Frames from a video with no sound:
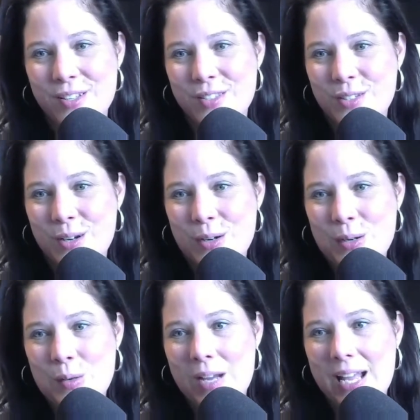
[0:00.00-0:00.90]

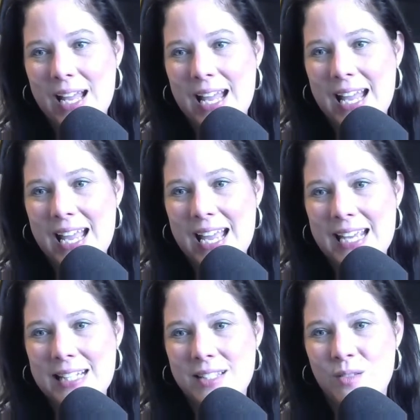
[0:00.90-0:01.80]
So it is